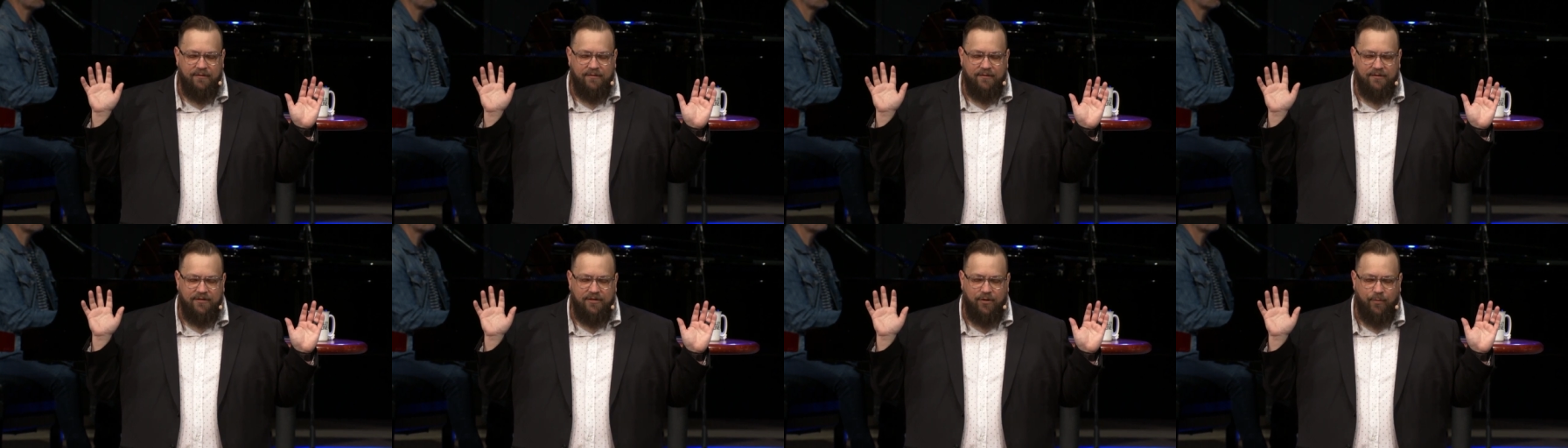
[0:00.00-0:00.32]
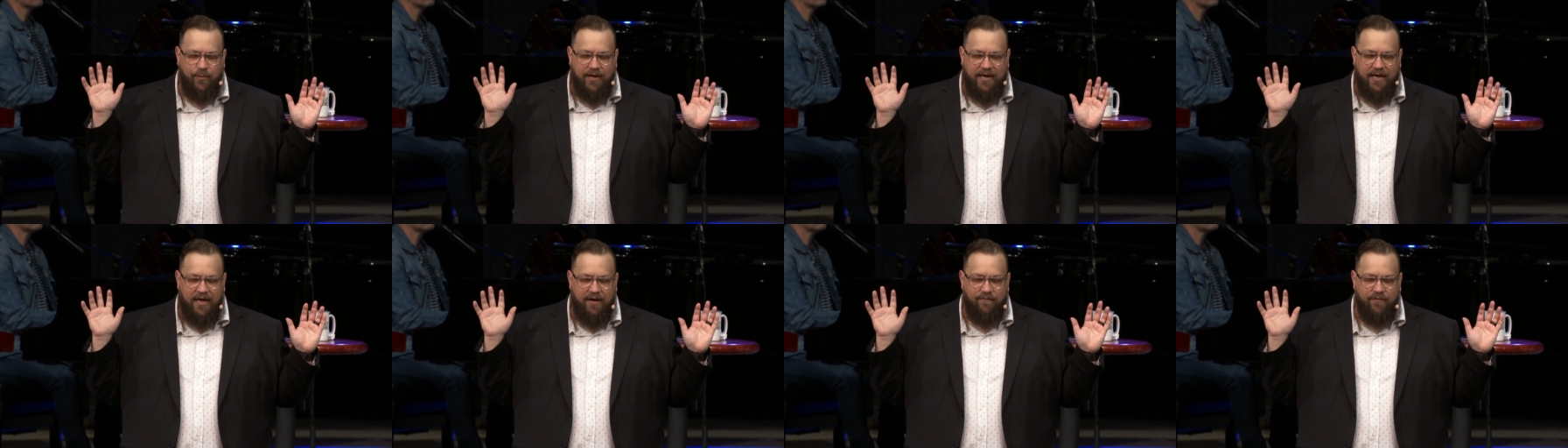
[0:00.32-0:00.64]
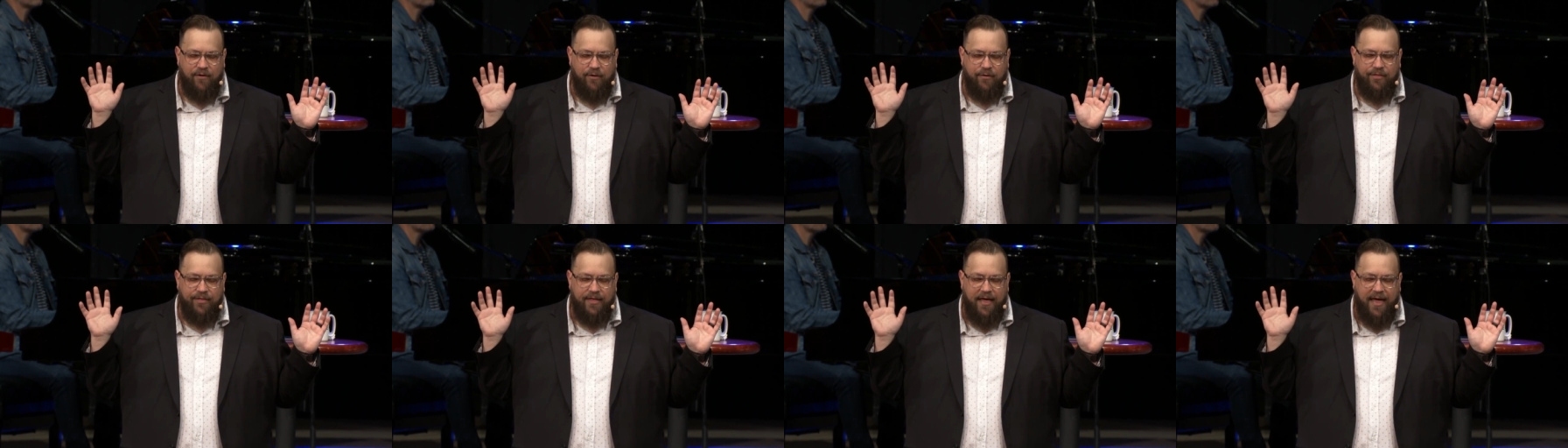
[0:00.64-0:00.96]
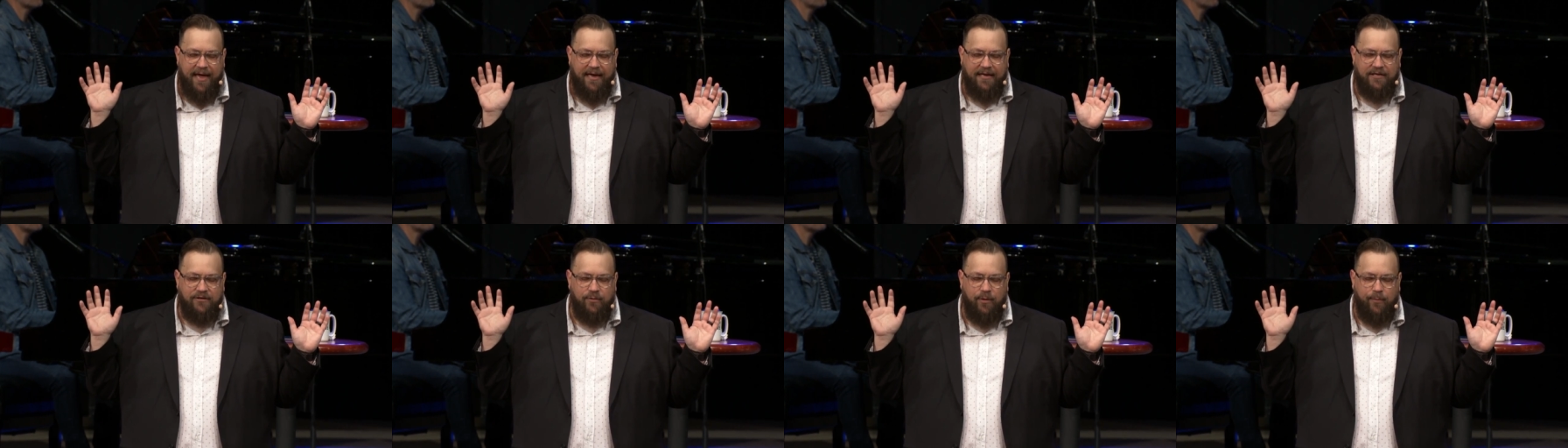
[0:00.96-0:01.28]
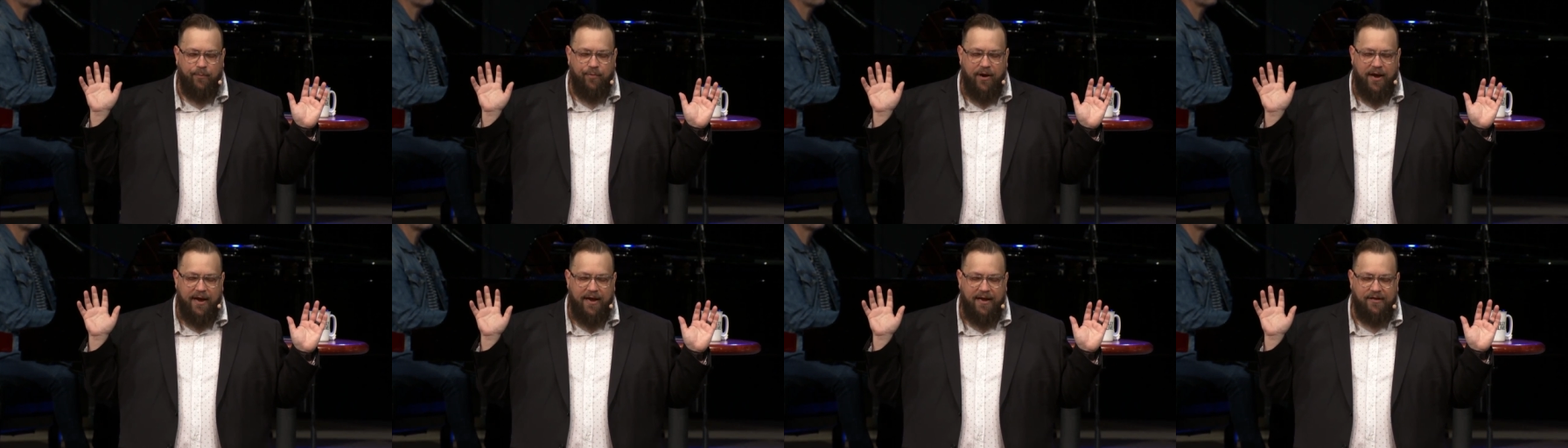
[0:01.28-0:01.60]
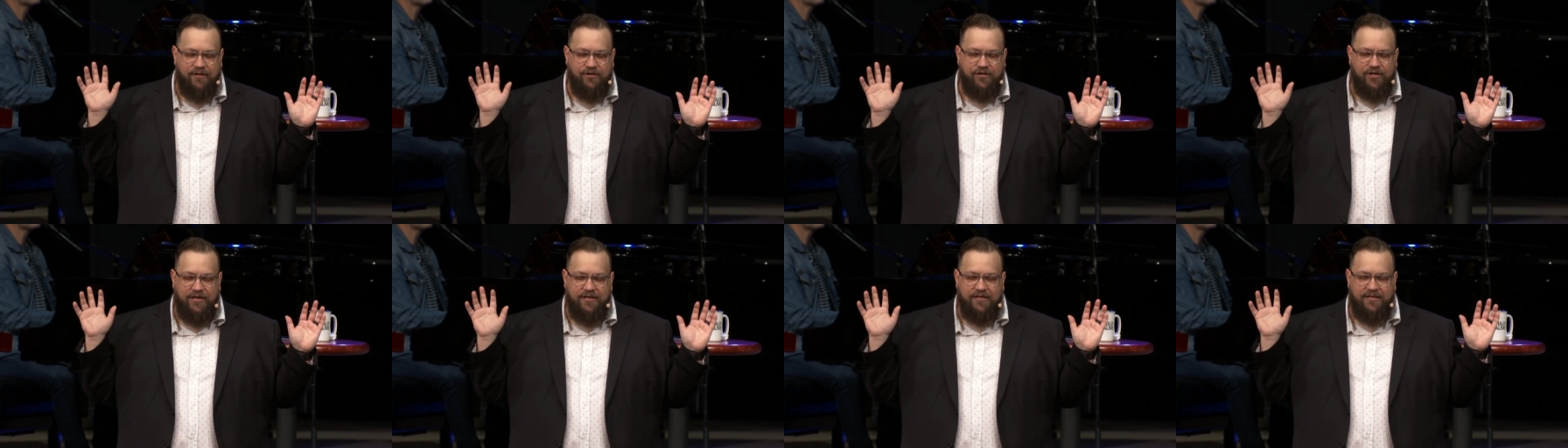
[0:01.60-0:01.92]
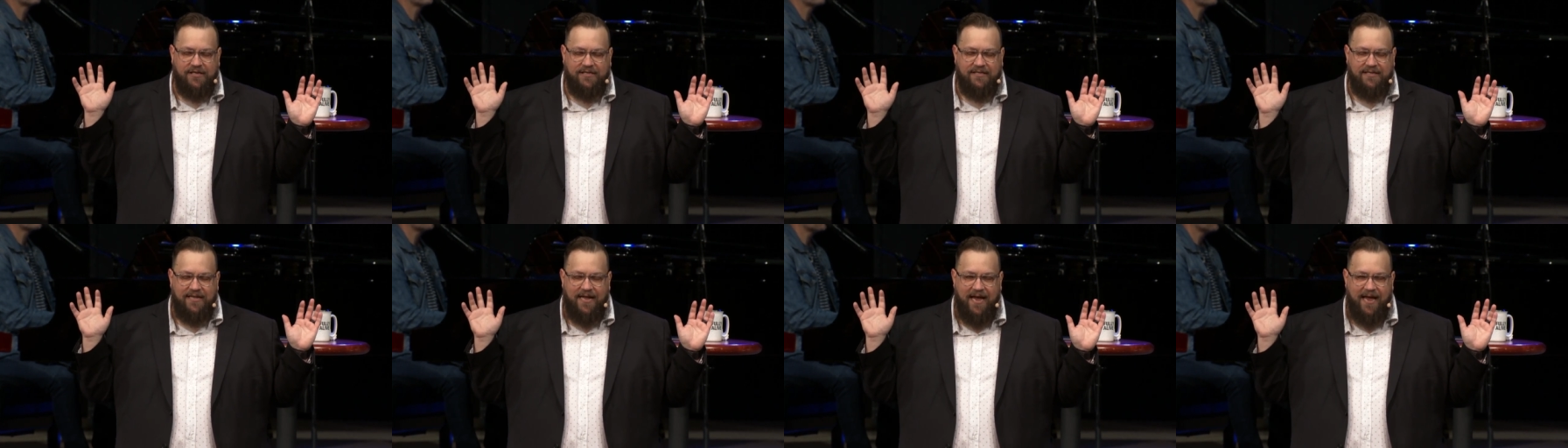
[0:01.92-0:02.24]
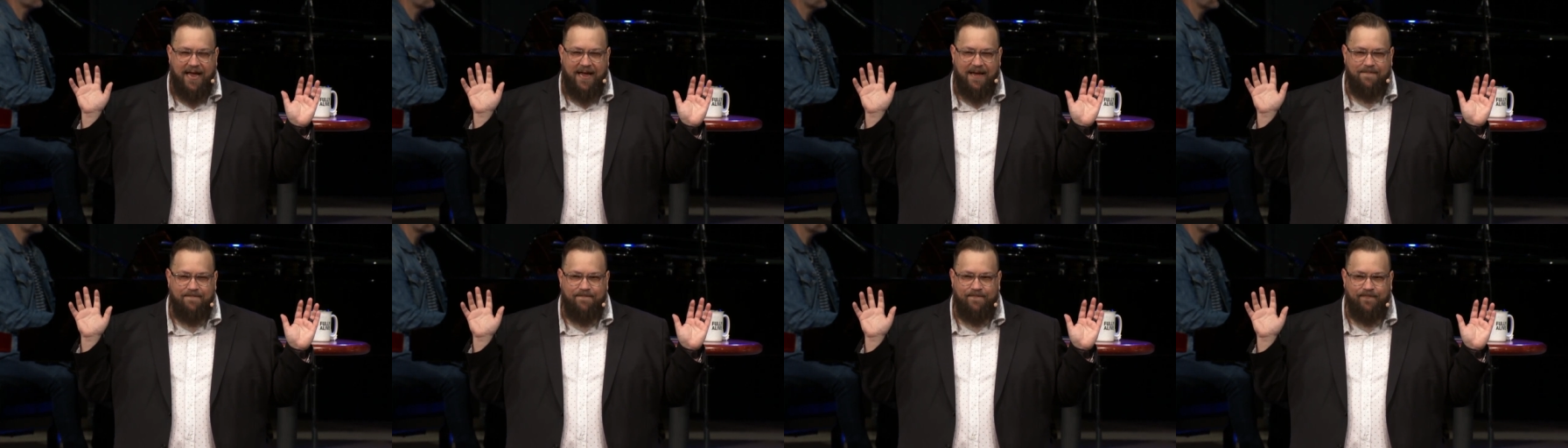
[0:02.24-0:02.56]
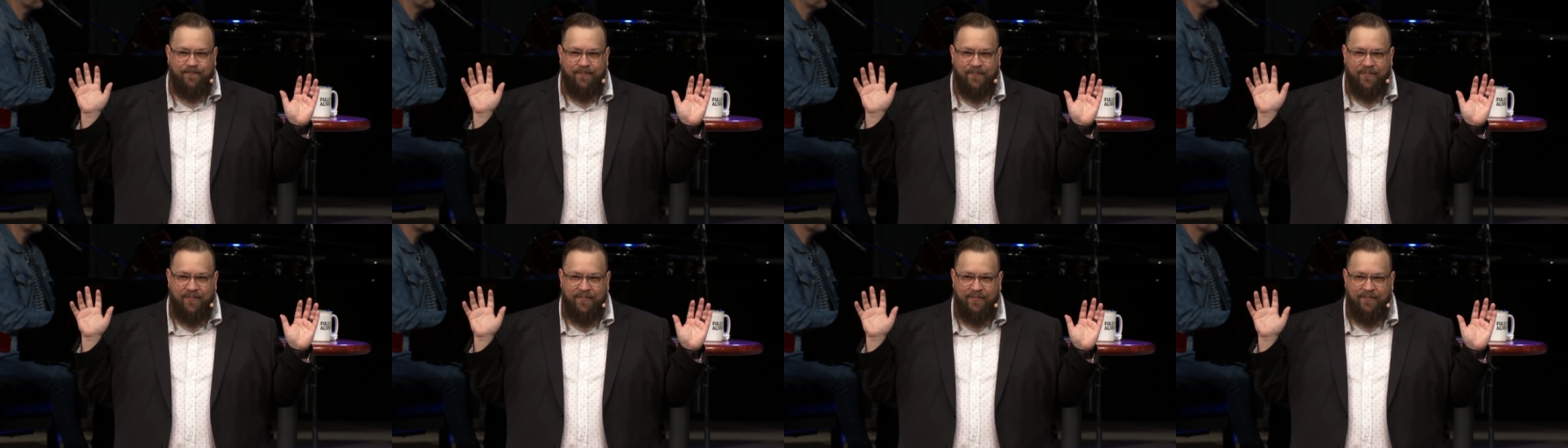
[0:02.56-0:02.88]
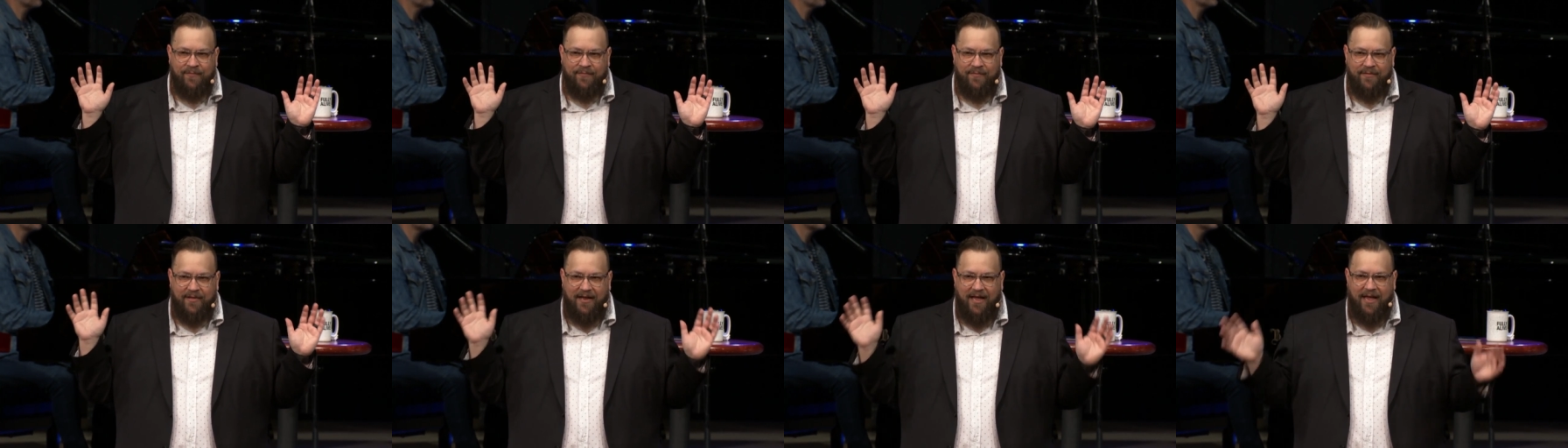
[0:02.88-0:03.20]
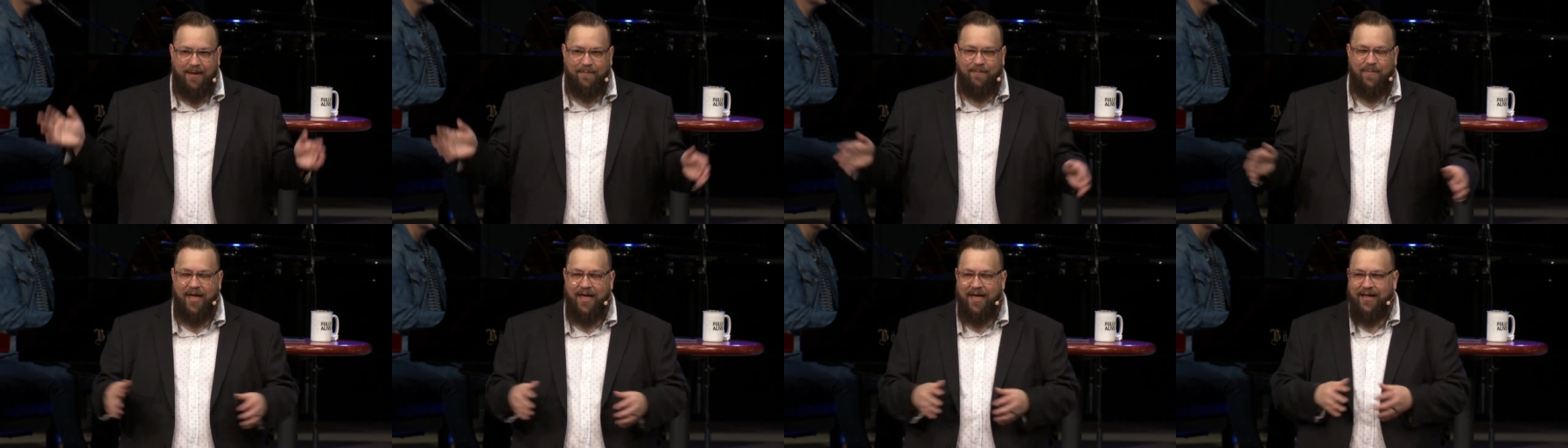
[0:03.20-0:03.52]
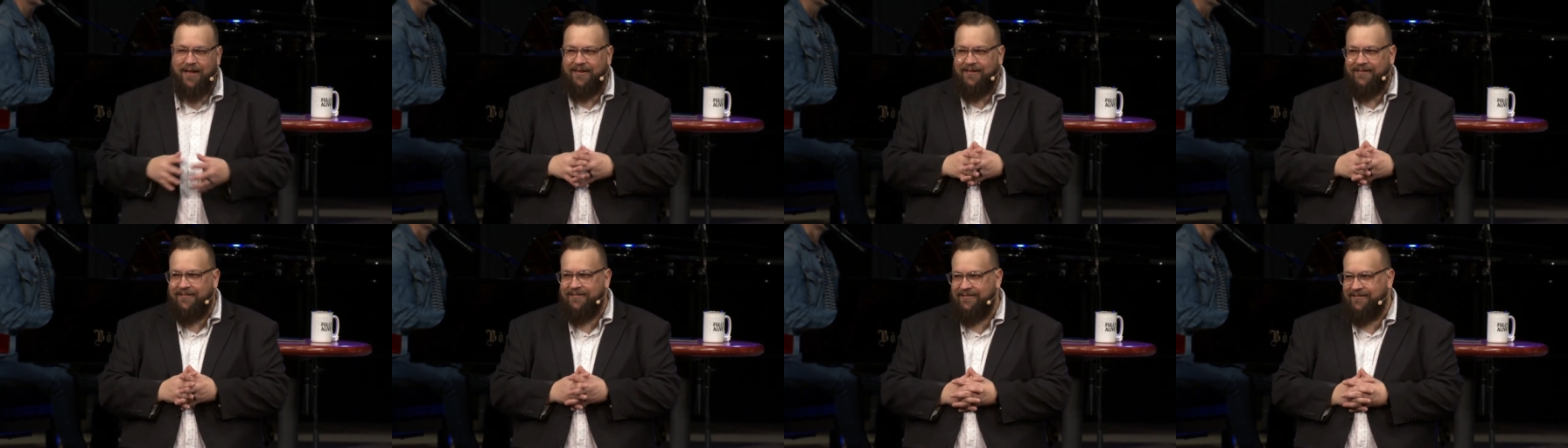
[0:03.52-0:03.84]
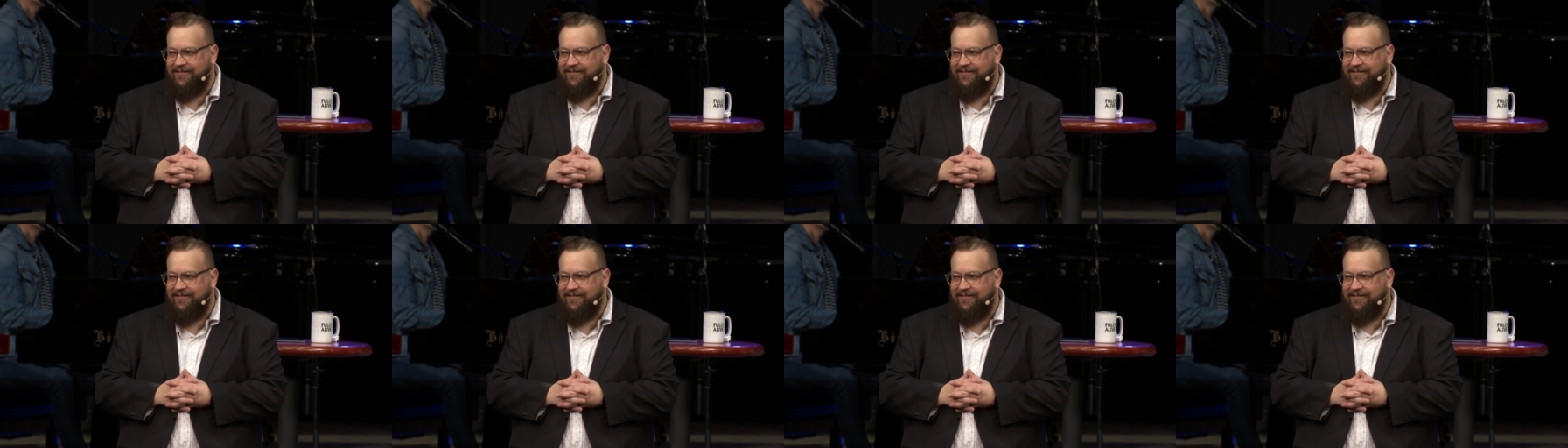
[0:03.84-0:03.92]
So we give you thanks. We pray in Jesus' name. Amen.